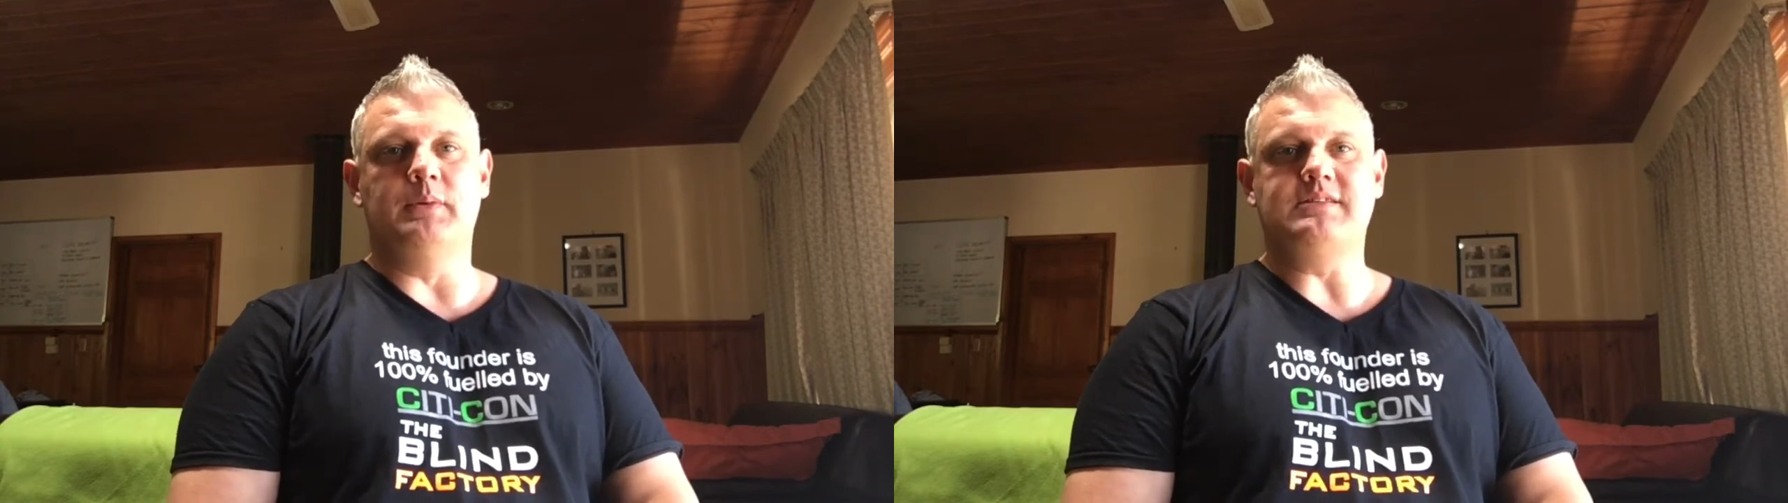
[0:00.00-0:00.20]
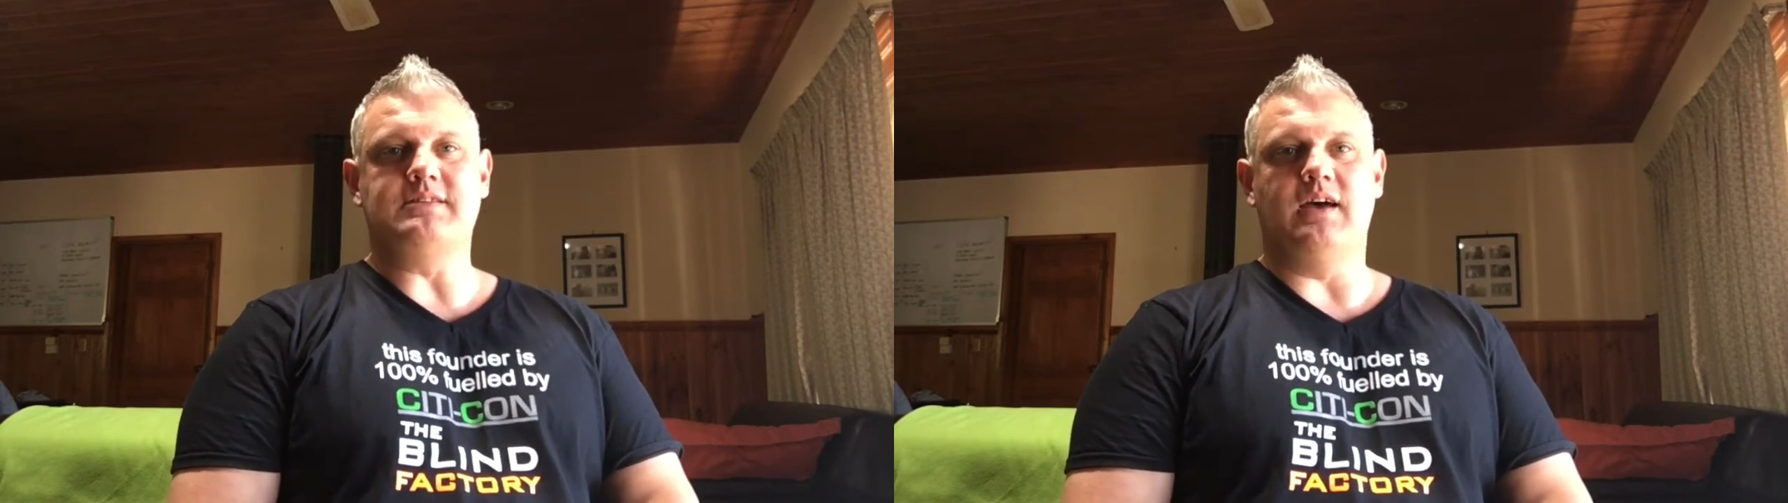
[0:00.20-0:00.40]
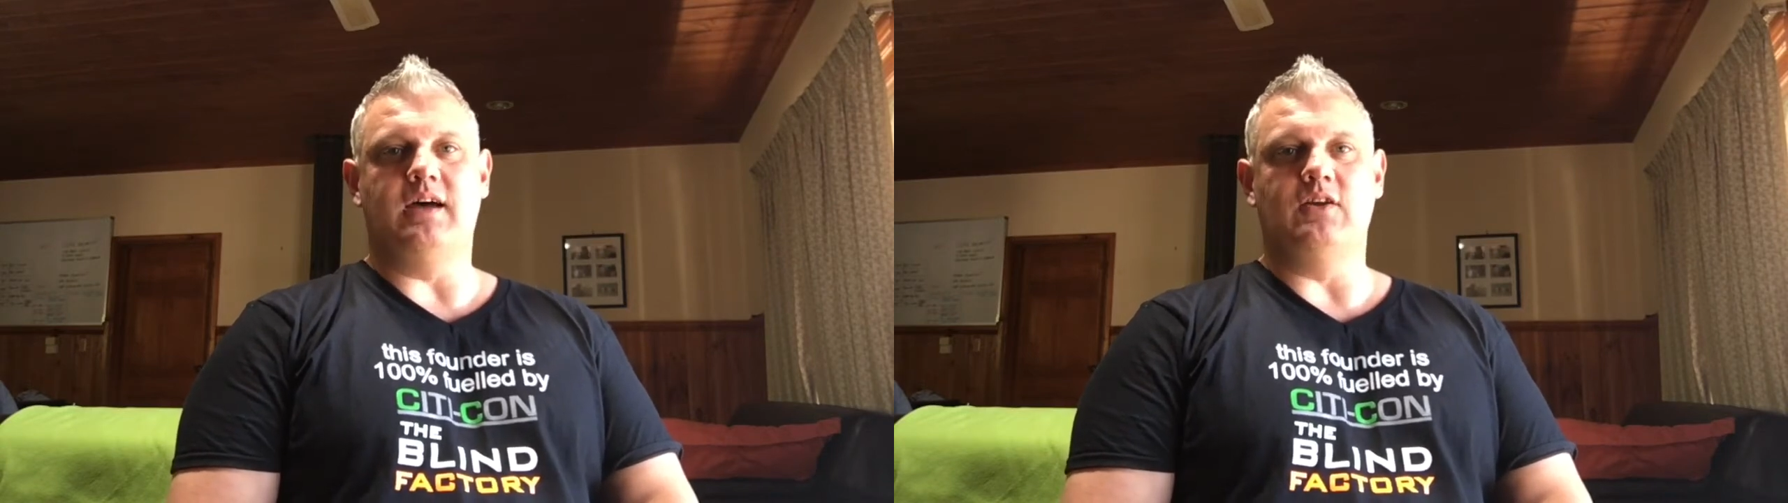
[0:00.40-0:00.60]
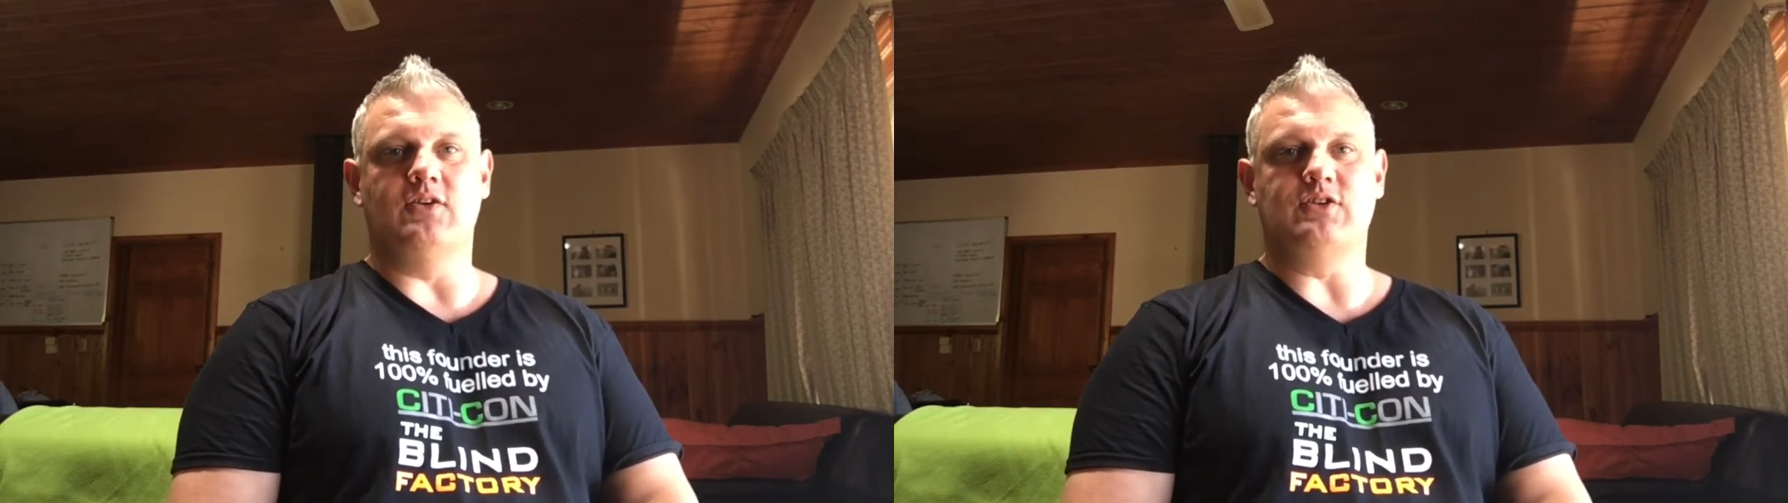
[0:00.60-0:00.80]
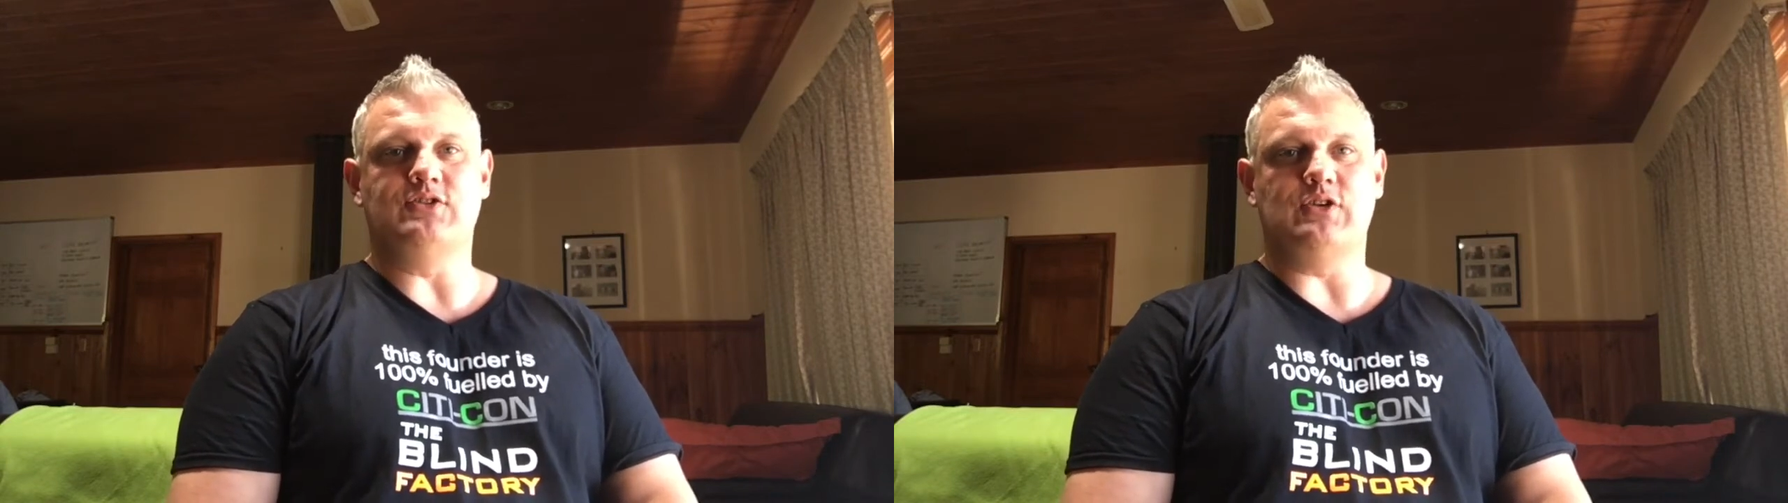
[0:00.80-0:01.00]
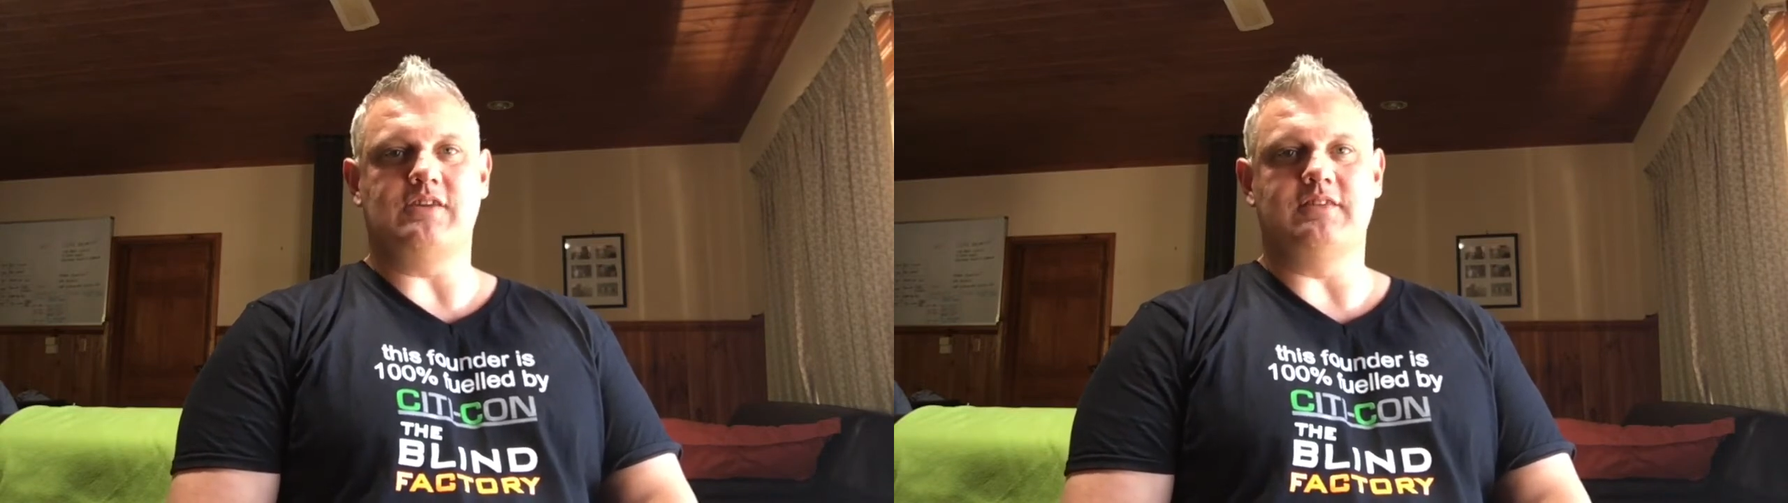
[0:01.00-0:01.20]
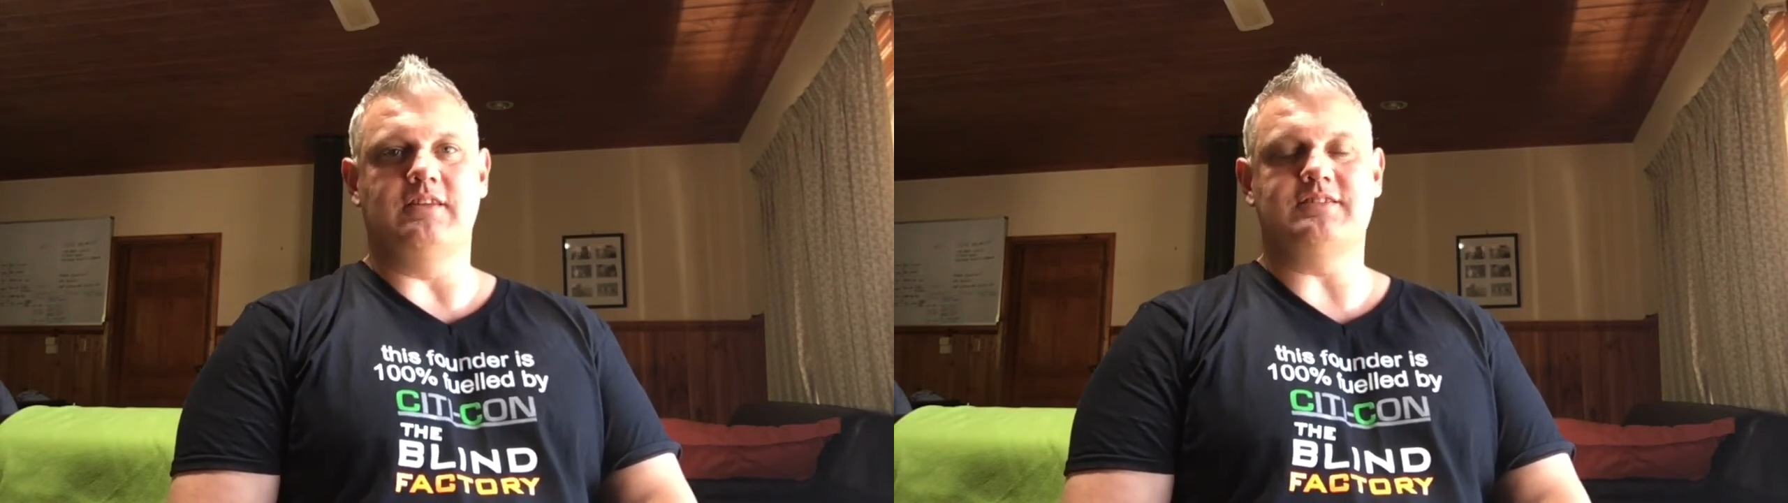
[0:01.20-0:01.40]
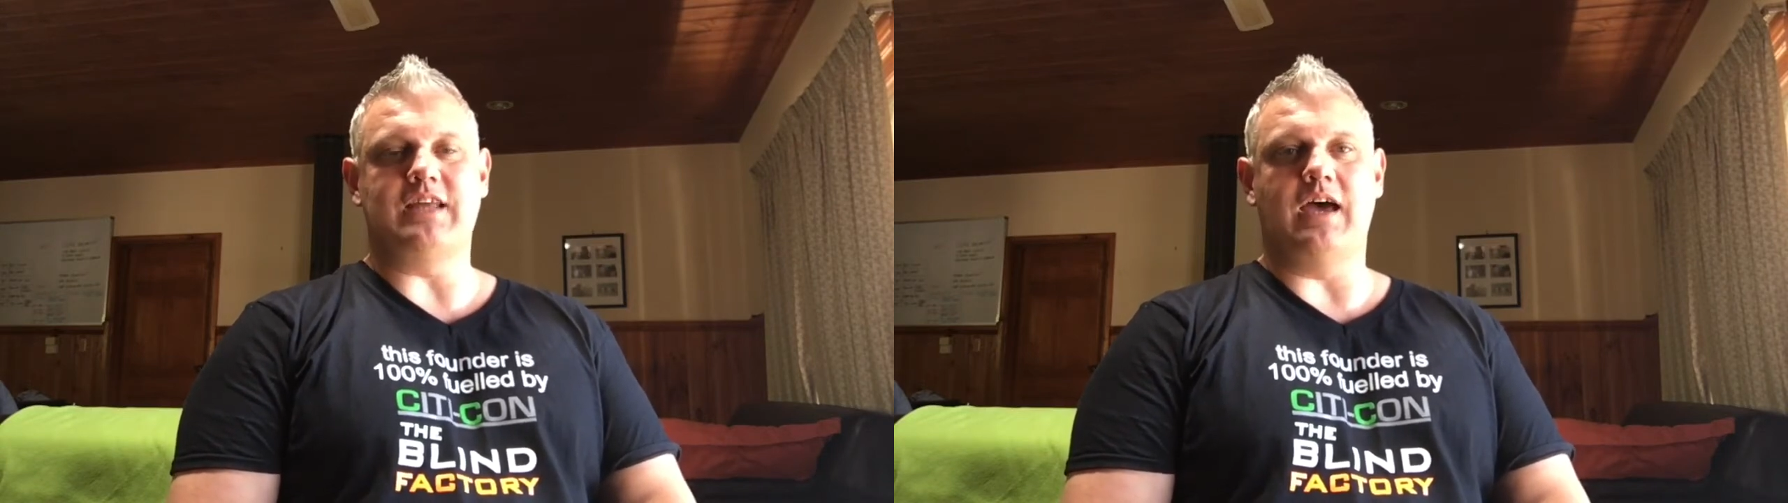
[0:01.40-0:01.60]
but not too stressed at
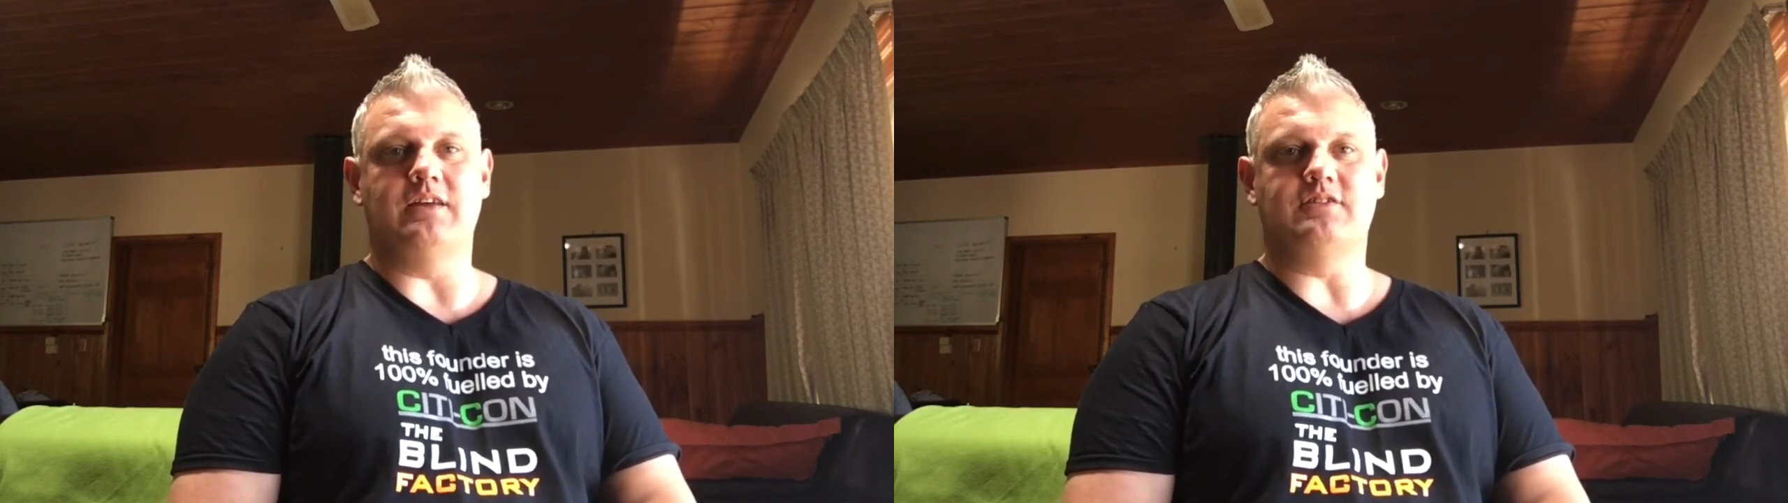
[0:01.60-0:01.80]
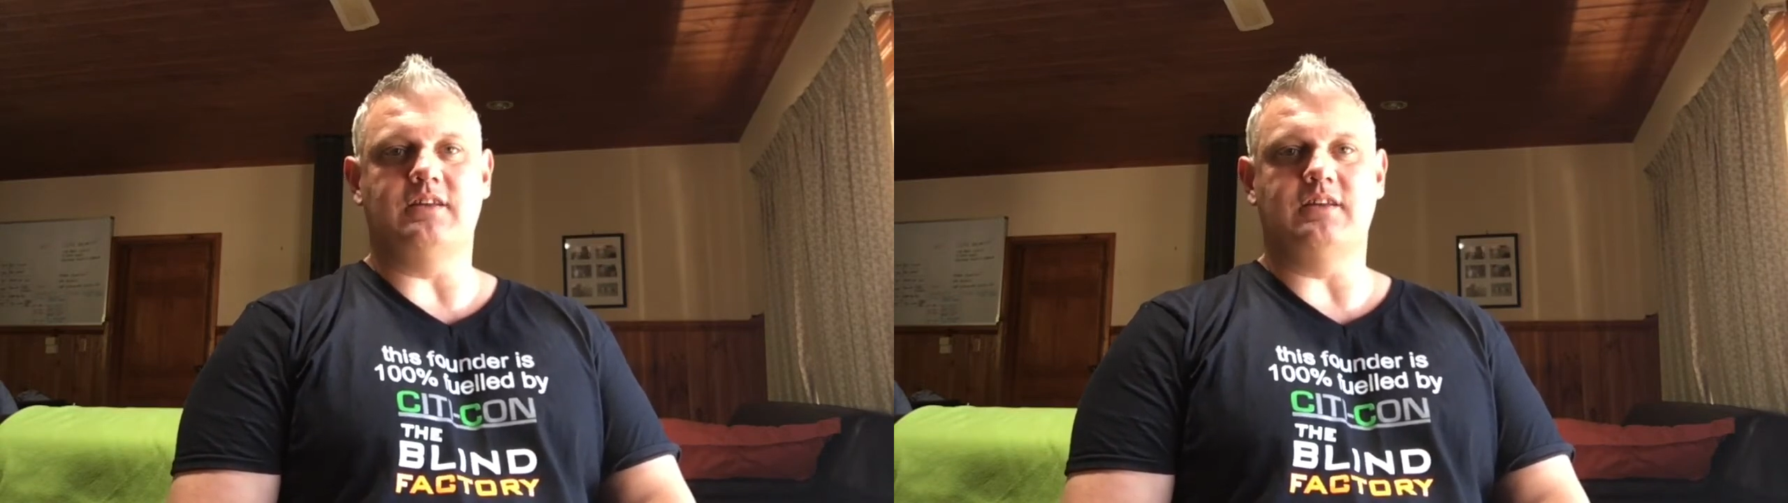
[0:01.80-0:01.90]
this stage.